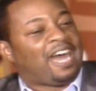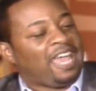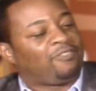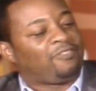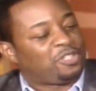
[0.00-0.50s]
I
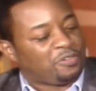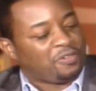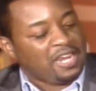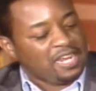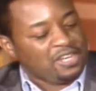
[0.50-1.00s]
have to
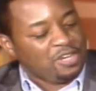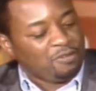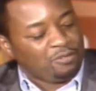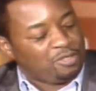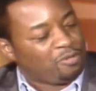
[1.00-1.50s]
train
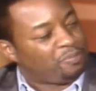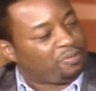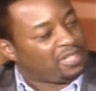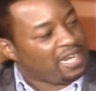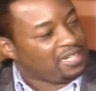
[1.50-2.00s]
you to a
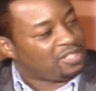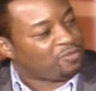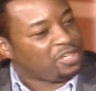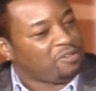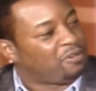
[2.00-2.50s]
place
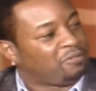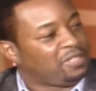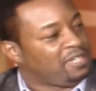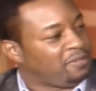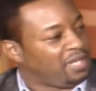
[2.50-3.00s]
where you don't
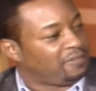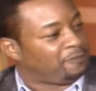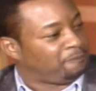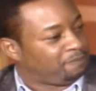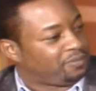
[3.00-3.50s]
need me.
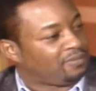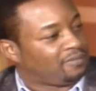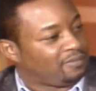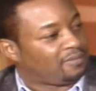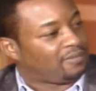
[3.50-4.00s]

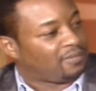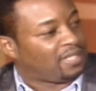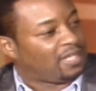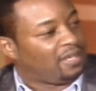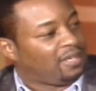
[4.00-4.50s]
Glory.
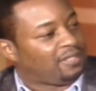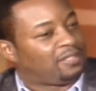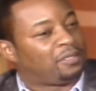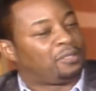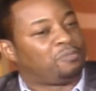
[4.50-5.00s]
Eh,
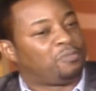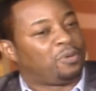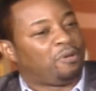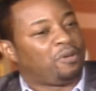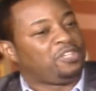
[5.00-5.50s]
the, the
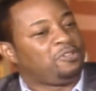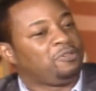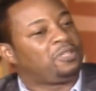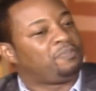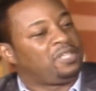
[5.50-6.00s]
more
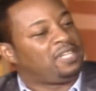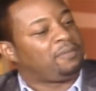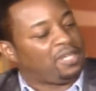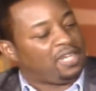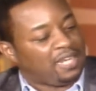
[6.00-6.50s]
you be,
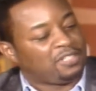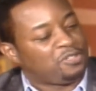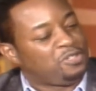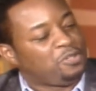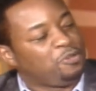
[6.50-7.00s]
begin to
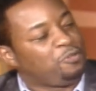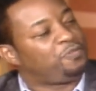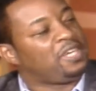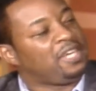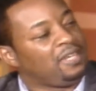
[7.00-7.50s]
do
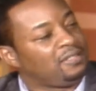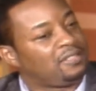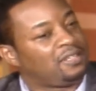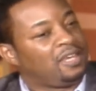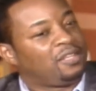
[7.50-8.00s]

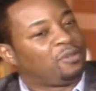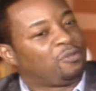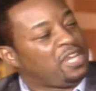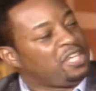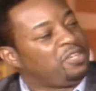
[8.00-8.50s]
things the
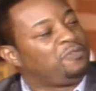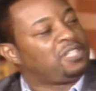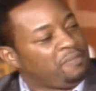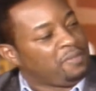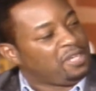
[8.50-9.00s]
way you've
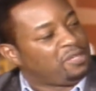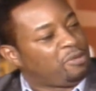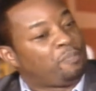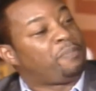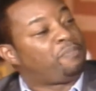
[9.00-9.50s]
seen me do
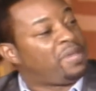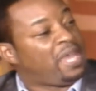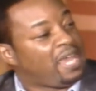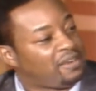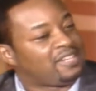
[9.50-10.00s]
it, but
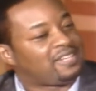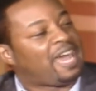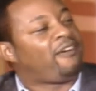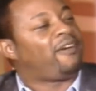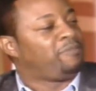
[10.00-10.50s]
better,
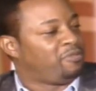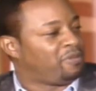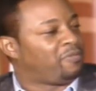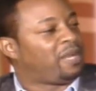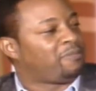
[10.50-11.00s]
now I'm
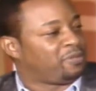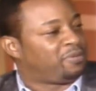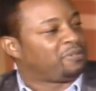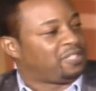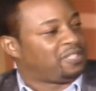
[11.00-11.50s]
doing what I'm
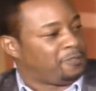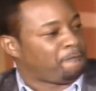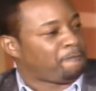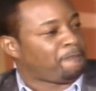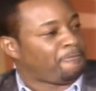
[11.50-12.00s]
supposed to do.
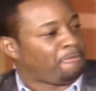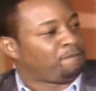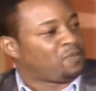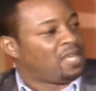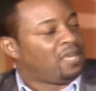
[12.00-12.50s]

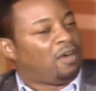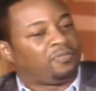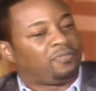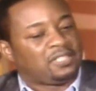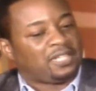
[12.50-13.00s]
Wow.
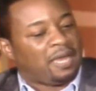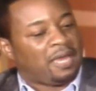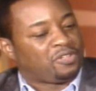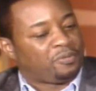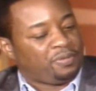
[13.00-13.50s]

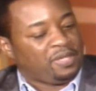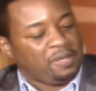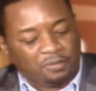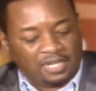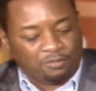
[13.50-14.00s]
Oftentimes, there are
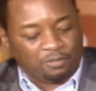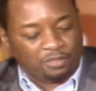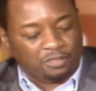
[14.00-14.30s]
people that will,